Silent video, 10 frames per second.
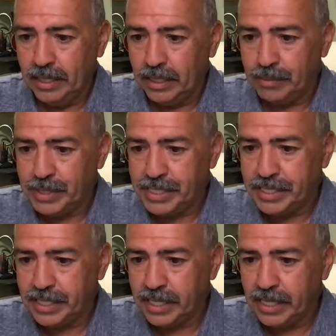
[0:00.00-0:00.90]
Let me
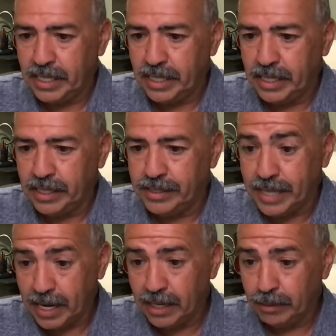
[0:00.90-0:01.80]
see.
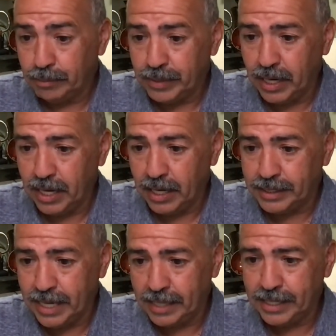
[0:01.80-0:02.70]
Dat
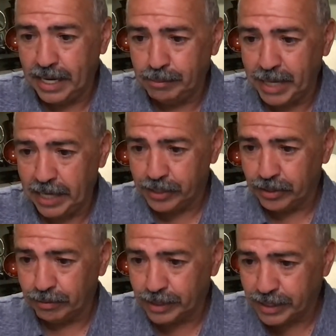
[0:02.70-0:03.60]
Dam
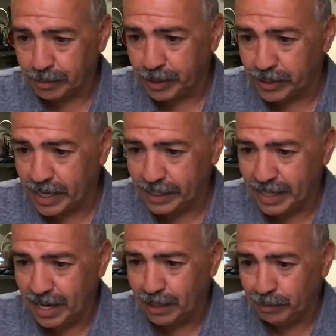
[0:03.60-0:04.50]
Daniel, what's up there, Dat
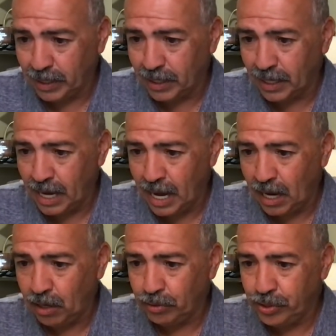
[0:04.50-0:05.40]
Dam?
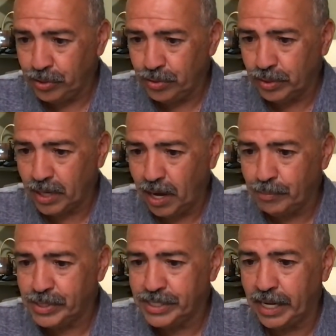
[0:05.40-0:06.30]
How do you
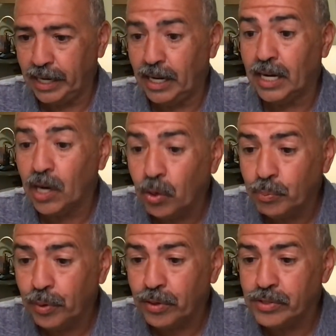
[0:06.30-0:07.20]
compensate
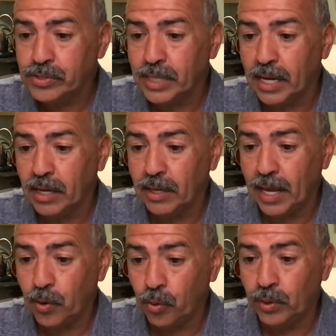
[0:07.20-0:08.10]
helpers
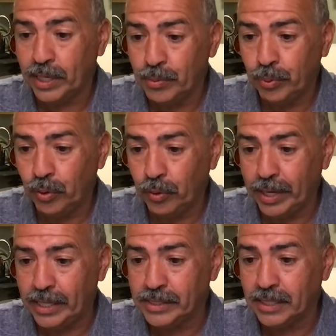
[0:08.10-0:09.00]
or
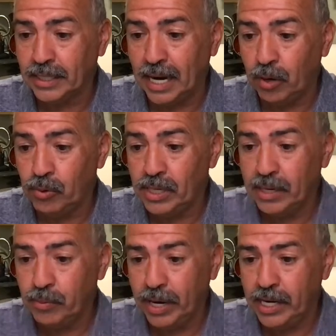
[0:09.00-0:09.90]
employees, an
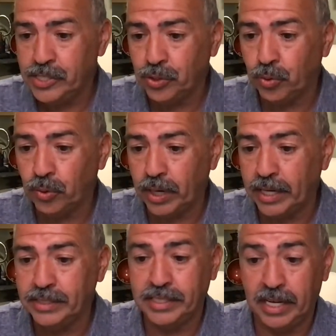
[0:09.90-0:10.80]
hourly wage or
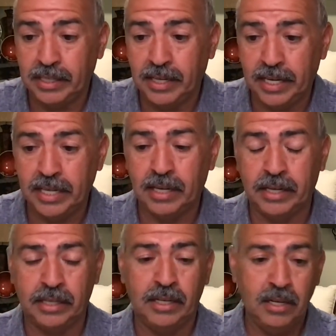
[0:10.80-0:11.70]
a
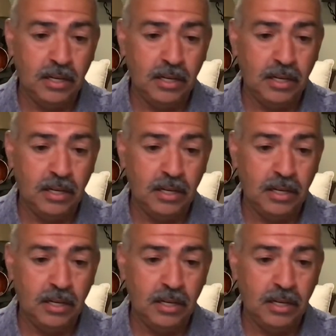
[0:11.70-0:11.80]
1099?